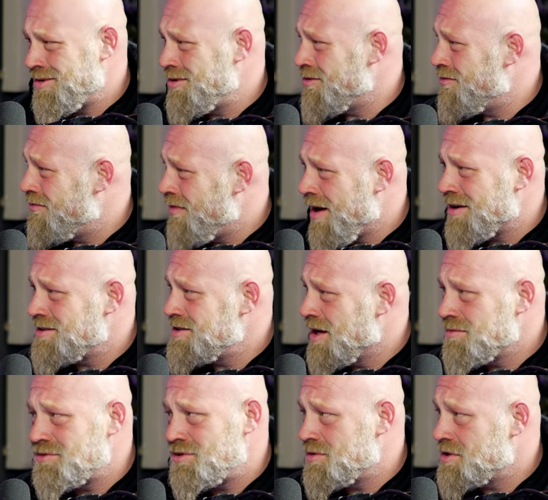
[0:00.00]
little fucked after.
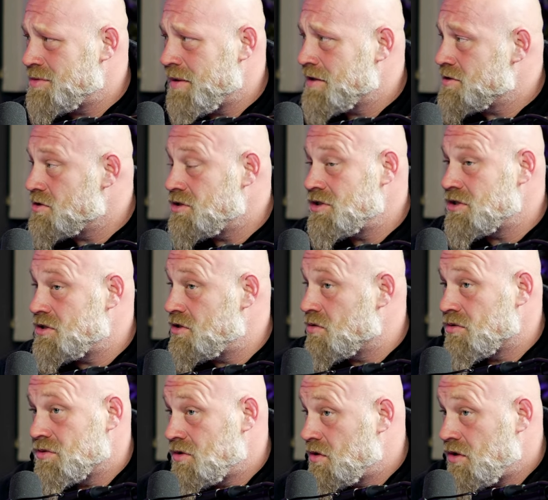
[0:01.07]
up to expect your
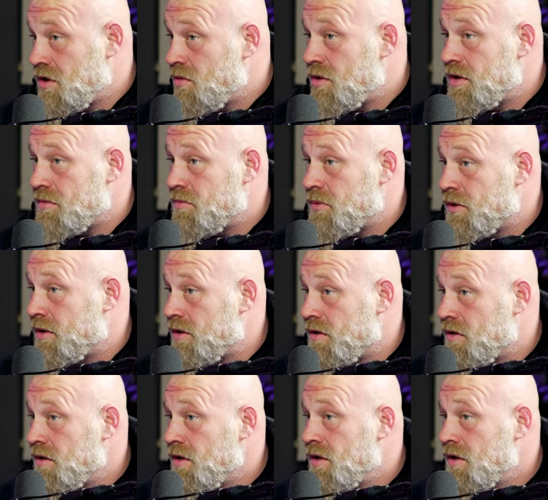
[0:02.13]
six-year-old to do it. But